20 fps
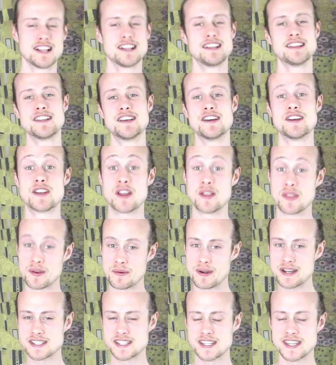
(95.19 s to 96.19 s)
learn the
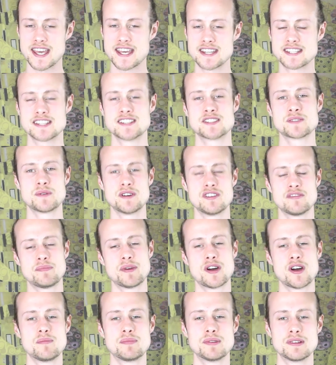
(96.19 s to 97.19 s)
rest of that
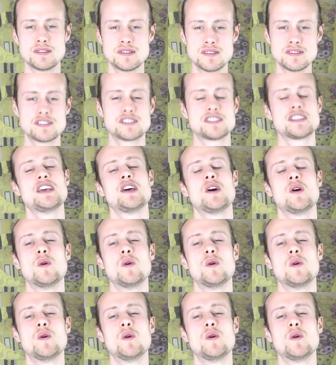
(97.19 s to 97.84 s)
12-bar blues,